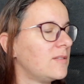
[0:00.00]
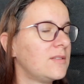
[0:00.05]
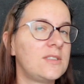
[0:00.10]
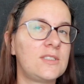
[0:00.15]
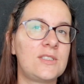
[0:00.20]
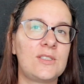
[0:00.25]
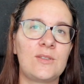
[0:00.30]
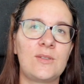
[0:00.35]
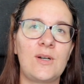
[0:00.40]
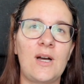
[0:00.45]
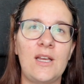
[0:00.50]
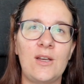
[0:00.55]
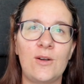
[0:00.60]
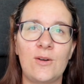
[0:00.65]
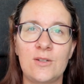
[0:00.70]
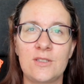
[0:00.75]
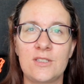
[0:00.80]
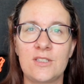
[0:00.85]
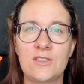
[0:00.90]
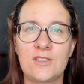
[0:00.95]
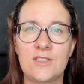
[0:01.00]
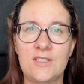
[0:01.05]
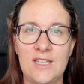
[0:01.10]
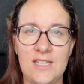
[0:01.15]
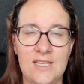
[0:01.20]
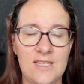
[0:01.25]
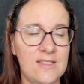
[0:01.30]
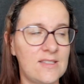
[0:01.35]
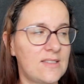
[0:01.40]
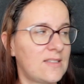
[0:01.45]
So I ordered
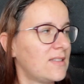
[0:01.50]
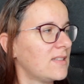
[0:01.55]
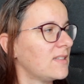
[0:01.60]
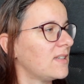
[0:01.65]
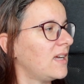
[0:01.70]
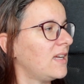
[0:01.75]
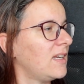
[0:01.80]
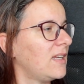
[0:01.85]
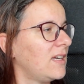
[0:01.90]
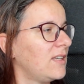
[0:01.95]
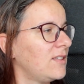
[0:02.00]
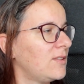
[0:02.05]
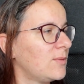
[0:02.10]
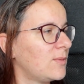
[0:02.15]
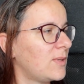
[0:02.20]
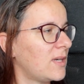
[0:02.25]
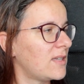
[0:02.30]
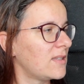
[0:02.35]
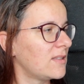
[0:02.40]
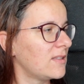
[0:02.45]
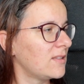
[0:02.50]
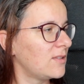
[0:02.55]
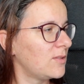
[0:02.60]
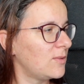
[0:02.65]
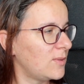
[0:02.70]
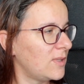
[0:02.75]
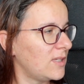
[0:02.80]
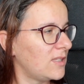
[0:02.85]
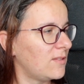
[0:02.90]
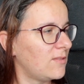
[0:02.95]
these and I took
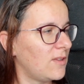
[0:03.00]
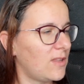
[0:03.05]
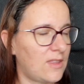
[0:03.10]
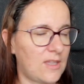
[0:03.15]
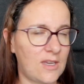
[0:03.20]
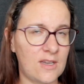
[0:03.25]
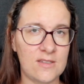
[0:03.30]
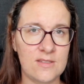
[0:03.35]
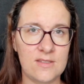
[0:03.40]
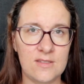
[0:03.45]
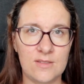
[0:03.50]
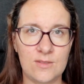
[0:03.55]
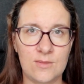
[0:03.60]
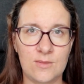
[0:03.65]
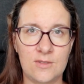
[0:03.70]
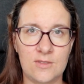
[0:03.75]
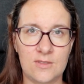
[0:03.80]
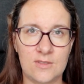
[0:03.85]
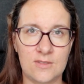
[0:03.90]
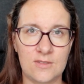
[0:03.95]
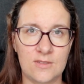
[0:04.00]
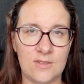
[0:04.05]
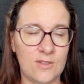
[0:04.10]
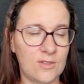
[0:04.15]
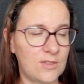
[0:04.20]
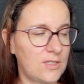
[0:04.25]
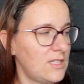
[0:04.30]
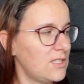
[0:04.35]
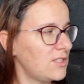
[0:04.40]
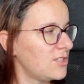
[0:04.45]
it with us to the
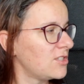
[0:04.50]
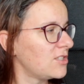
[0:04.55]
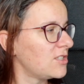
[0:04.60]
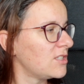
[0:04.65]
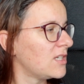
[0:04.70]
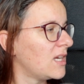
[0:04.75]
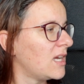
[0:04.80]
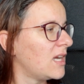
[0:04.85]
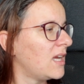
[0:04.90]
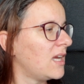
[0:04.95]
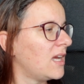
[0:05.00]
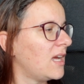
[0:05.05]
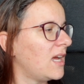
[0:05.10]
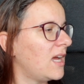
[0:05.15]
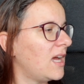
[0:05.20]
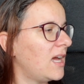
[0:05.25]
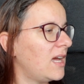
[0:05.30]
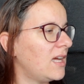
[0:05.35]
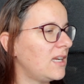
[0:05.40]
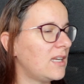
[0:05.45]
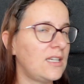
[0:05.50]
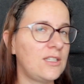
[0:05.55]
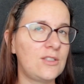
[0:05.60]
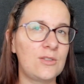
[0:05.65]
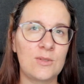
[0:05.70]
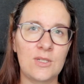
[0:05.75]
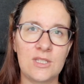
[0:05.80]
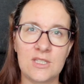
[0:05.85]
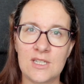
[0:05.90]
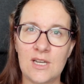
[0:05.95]
cottage. And I
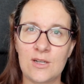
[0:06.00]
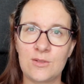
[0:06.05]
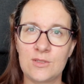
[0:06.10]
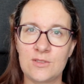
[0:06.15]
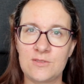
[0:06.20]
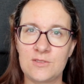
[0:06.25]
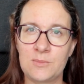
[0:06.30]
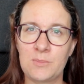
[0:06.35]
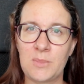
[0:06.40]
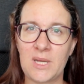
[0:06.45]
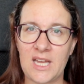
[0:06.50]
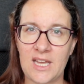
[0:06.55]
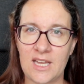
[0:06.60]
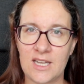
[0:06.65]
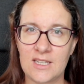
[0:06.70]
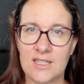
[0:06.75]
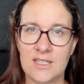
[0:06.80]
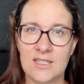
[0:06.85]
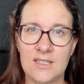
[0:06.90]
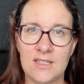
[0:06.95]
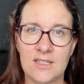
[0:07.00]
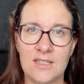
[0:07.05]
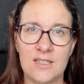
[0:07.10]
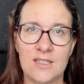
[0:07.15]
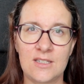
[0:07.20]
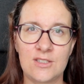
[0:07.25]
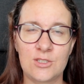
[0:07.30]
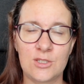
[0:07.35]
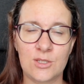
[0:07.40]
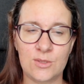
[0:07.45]
took it out of the bag,
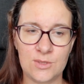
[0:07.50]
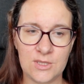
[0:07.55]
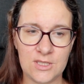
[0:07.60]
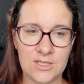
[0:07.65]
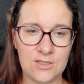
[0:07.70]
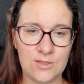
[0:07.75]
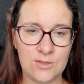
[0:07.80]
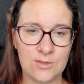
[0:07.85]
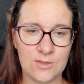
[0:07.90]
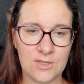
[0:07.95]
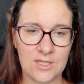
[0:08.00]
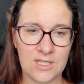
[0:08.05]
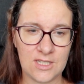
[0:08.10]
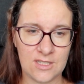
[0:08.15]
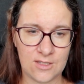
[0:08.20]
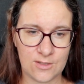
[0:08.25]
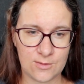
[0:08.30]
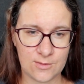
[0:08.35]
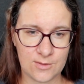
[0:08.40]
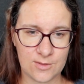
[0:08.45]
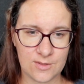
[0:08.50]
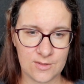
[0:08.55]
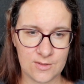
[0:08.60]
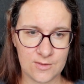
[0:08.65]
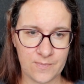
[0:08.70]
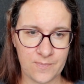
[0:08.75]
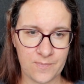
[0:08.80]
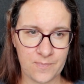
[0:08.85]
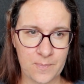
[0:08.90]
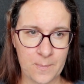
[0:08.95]
showed it to the kiddos,
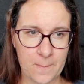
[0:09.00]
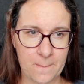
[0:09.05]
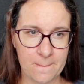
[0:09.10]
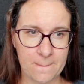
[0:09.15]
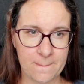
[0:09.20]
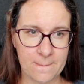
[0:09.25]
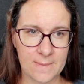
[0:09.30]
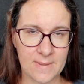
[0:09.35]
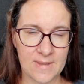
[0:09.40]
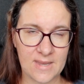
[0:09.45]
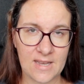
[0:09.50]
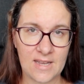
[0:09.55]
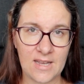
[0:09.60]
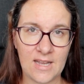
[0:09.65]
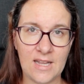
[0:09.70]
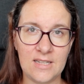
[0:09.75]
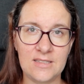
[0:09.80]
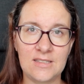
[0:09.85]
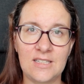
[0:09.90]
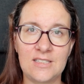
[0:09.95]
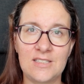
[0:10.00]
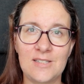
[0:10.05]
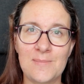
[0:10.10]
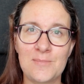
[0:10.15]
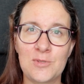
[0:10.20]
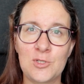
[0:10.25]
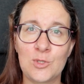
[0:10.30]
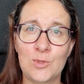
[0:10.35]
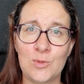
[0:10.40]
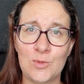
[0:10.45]
and let
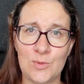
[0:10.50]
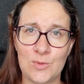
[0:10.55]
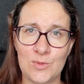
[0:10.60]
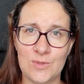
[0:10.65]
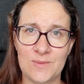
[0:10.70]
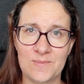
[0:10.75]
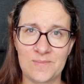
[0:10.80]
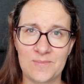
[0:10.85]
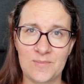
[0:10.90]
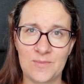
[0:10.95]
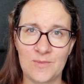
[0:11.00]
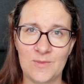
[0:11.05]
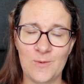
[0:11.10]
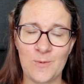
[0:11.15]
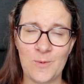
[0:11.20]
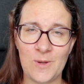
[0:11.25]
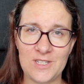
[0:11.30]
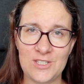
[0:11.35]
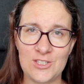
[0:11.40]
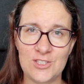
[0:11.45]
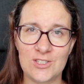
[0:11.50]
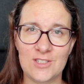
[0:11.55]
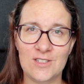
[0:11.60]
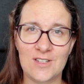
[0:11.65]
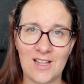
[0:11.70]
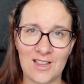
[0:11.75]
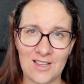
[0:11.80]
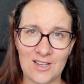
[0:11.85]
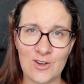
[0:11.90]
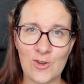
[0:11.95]
them choose which
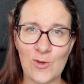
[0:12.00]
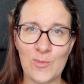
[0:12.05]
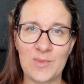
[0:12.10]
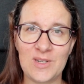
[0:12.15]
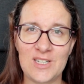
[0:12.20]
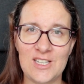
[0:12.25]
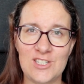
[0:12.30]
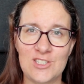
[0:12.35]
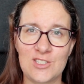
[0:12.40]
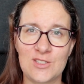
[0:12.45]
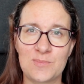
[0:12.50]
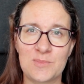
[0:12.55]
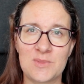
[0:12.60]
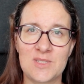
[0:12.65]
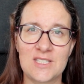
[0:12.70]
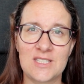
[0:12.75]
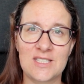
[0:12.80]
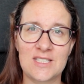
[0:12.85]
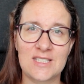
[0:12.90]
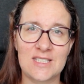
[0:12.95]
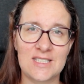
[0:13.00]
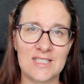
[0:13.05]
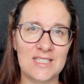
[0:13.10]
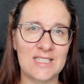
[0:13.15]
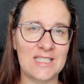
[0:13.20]
color combinations